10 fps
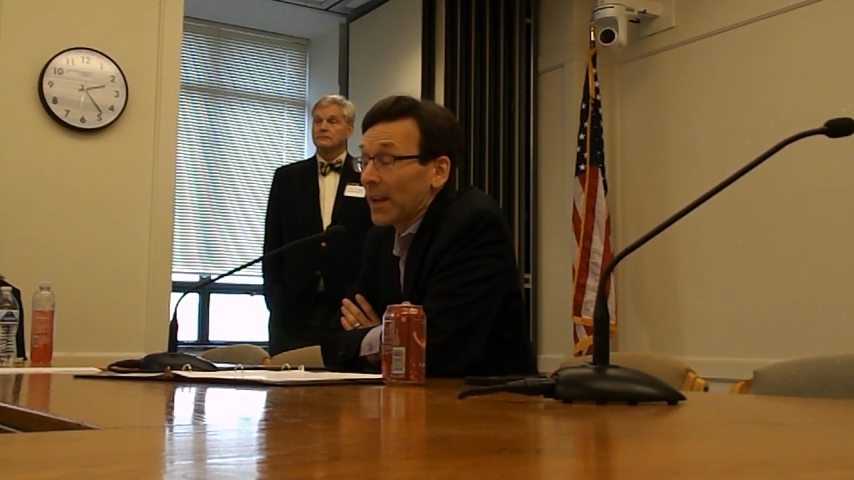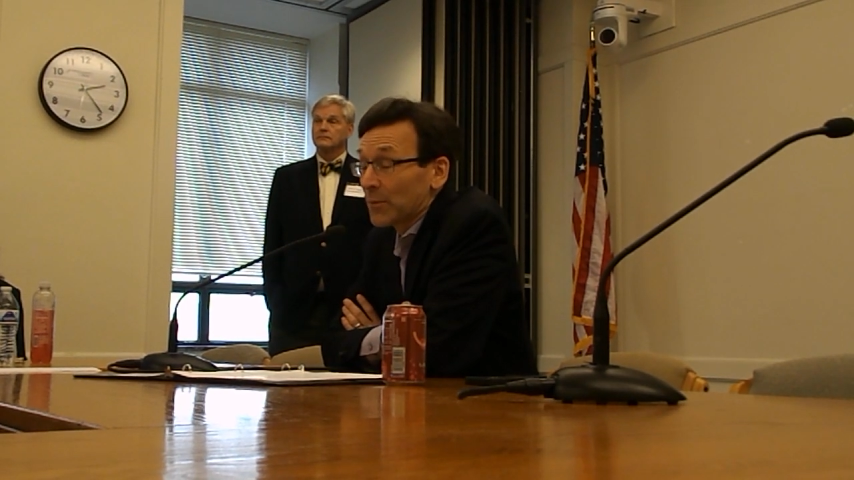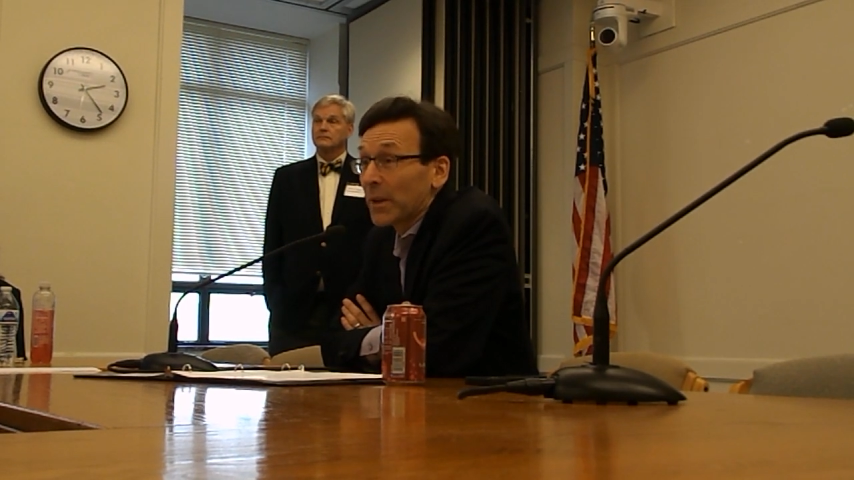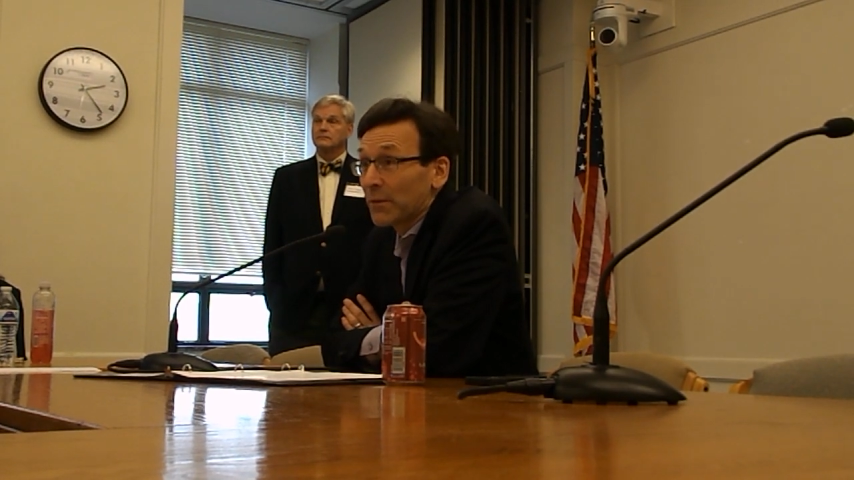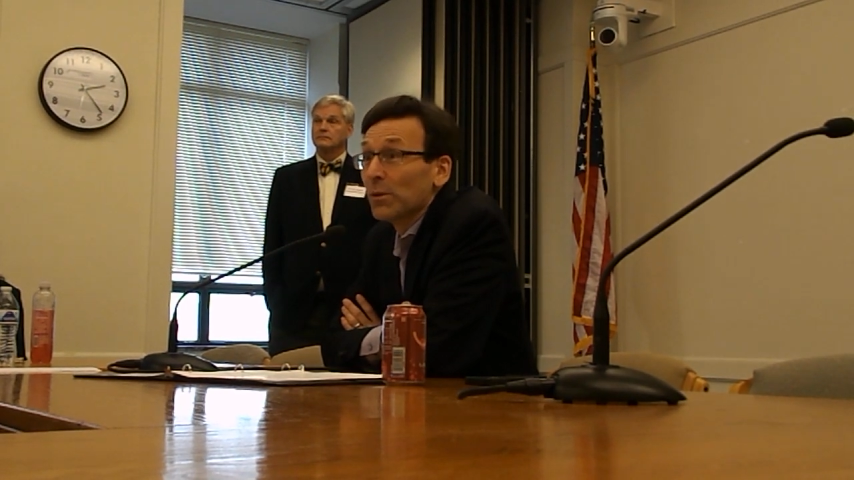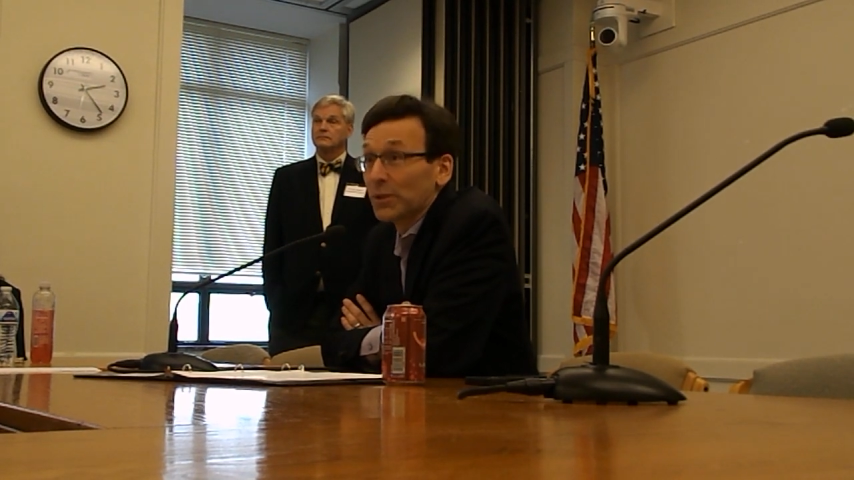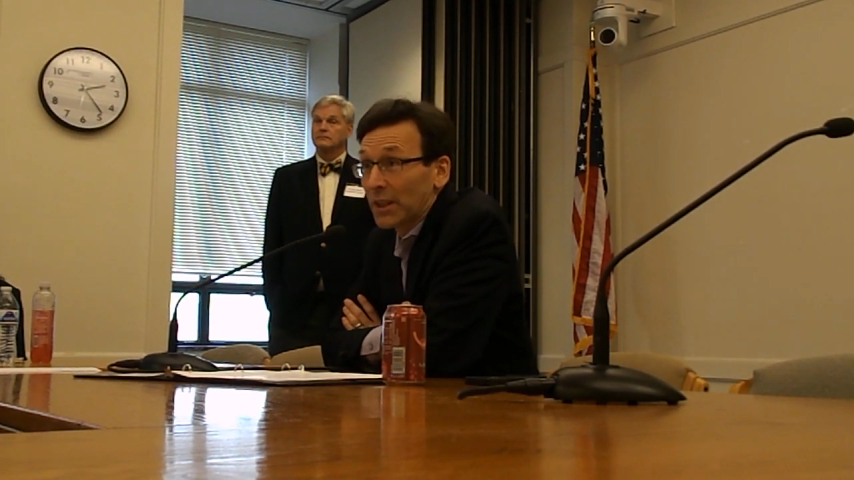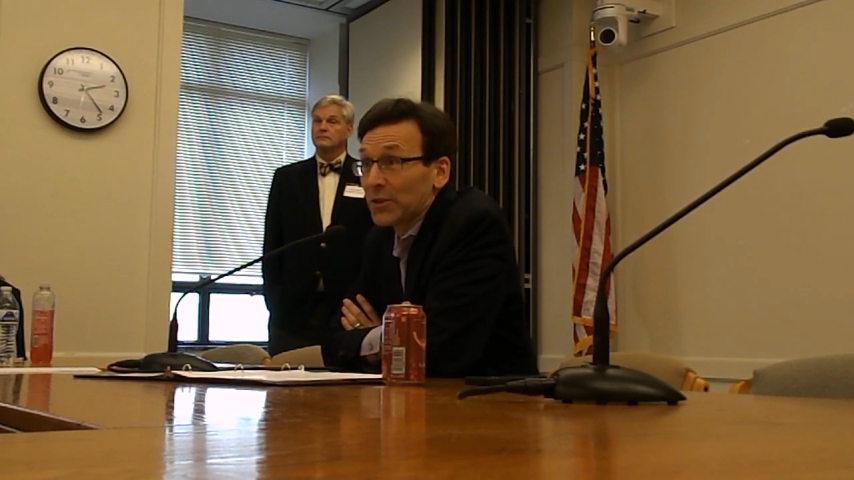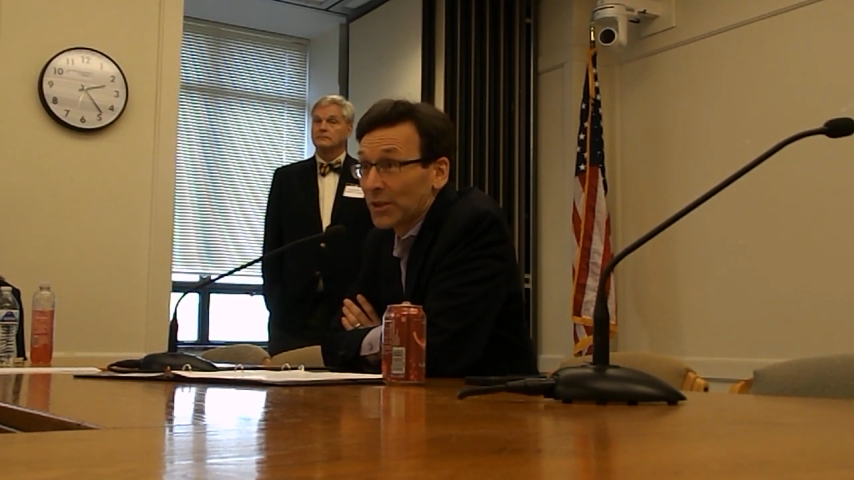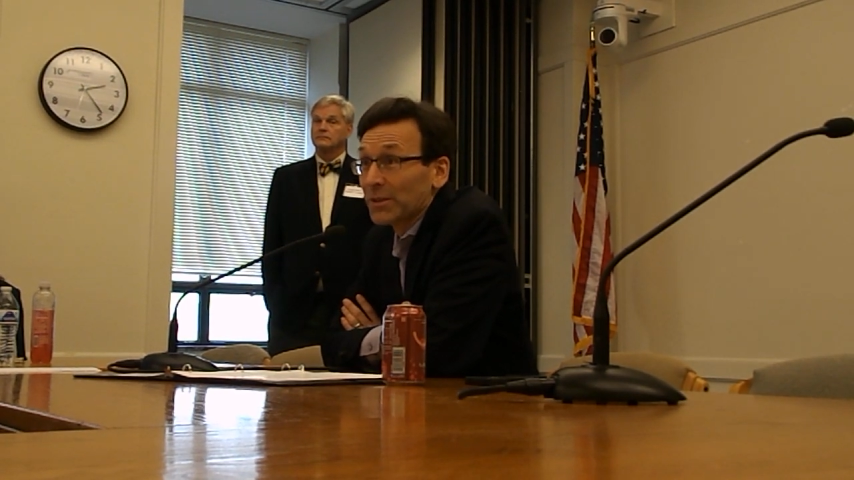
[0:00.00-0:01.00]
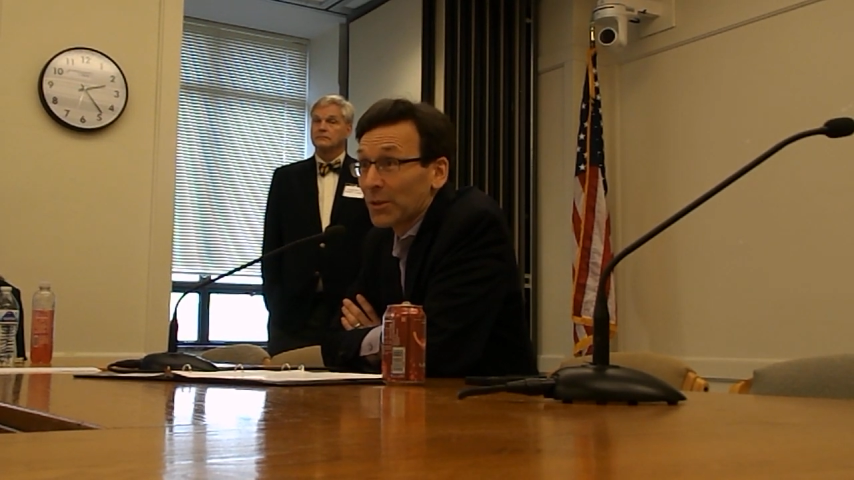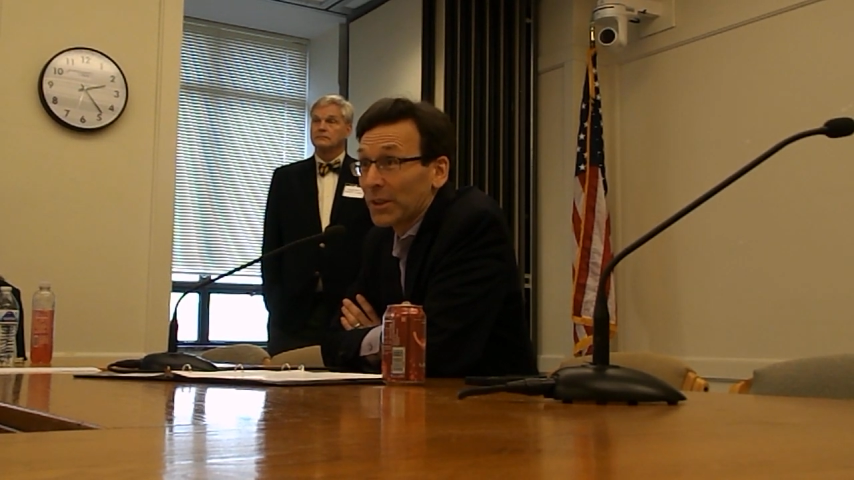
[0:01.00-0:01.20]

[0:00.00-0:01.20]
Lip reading: has my full attention.